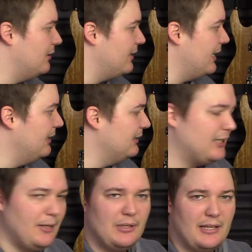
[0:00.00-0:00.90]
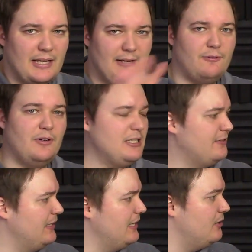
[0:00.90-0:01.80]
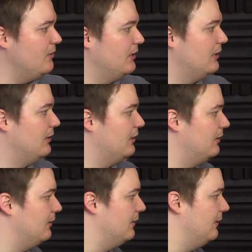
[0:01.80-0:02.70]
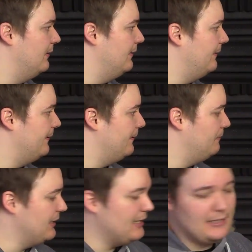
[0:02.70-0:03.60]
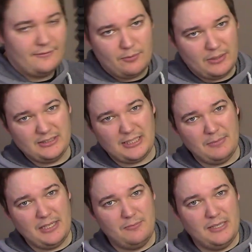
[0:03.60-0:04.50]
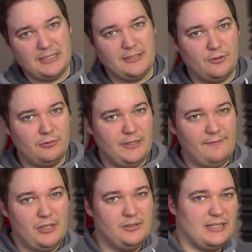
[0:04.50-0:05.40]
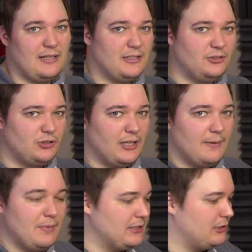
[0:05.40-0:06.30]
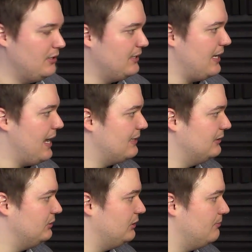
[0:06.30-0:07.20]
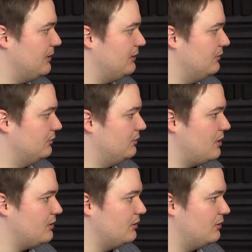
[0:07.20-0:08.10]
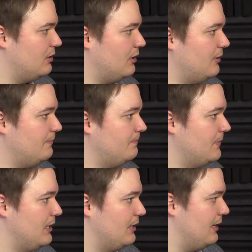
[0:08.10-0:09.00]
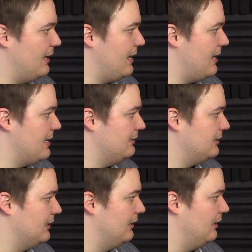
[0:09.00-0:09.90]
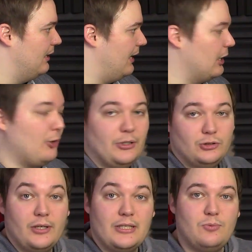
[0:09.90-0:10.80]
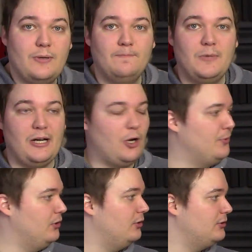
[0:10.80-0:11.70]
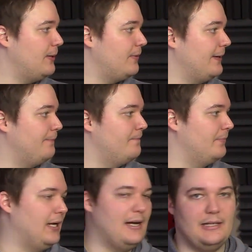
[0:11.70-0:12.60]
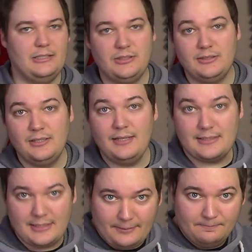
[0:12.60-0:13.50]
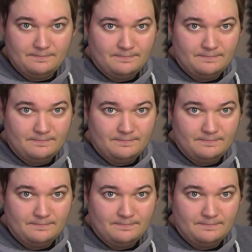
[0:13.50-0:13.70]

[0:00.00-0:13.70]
Okay, let's keep it at that for this video. Again, if you want to send me your mixes for review, send it to johnnymixcrit@gmail.com. And I hope you enjoyed this one. I hope you learned something. And I shall see you next time.